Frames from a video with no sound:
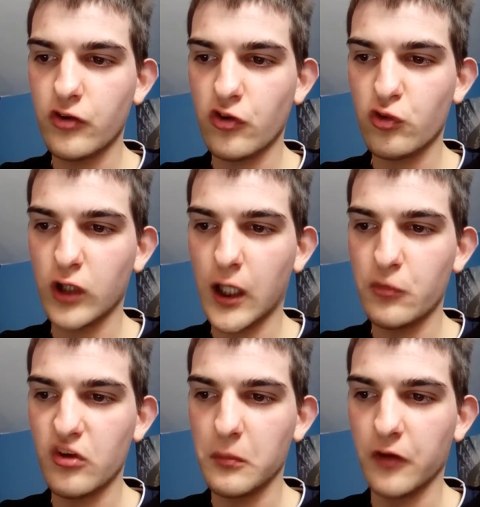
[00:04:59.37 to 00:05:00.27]

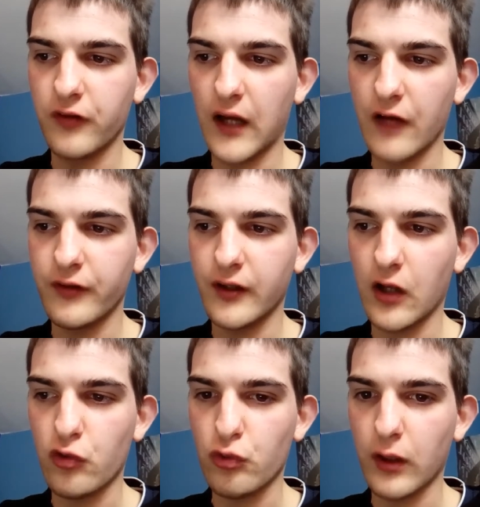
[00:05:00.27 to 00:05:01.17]
describes him of having
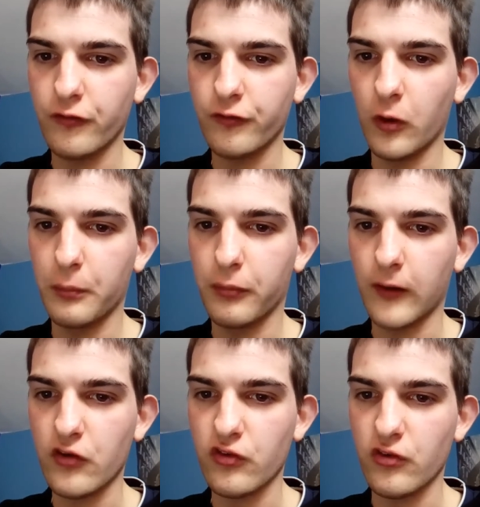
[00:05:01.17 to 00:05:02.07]
a dreadful
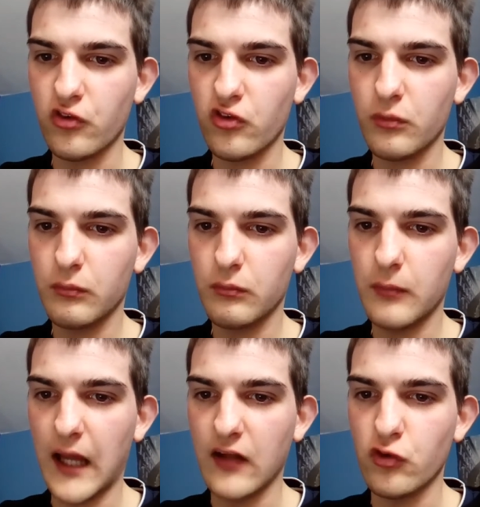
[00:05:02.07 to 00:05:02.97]
presence
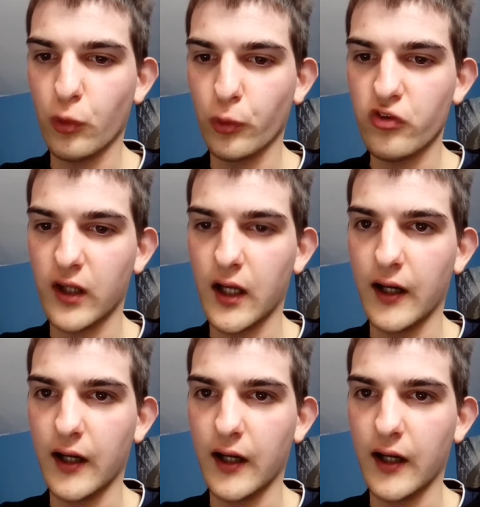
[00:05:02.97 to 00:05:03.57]
and daunting